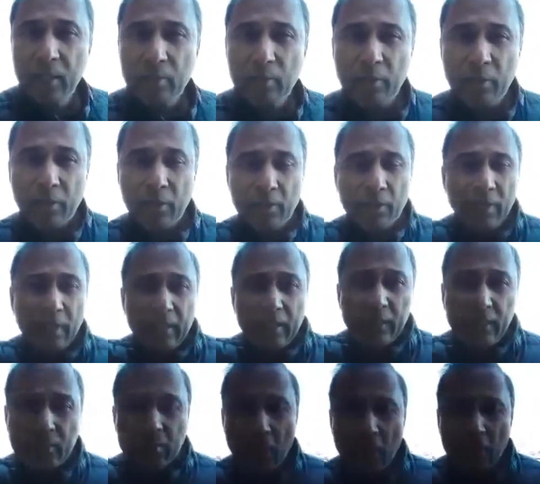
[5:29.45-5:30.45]
We don't
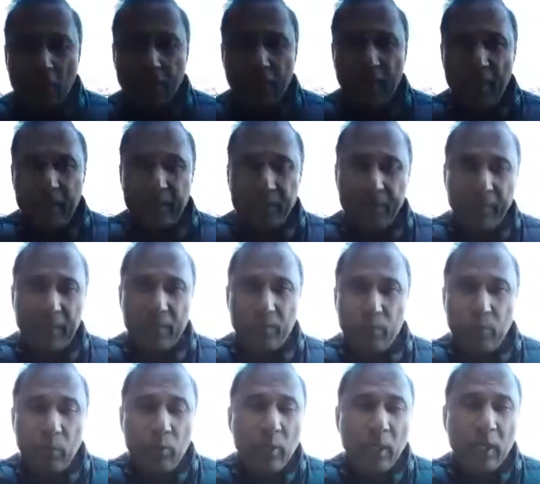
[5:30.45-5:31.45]
talk about the fact that
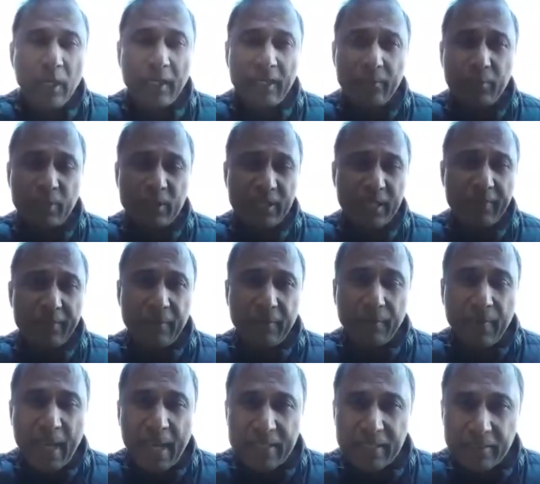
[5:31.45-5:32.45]
Wuhan was having
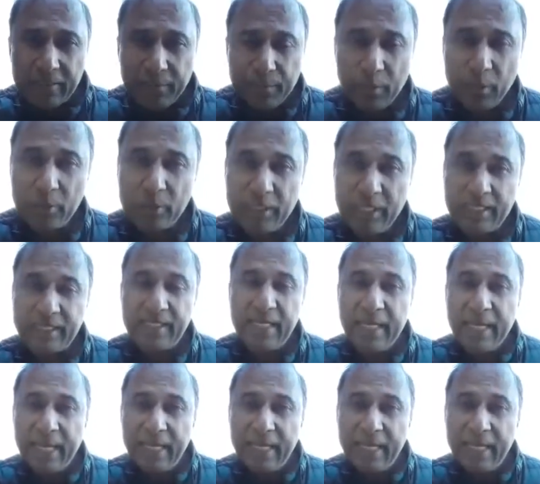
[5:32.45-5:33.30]
massive protests.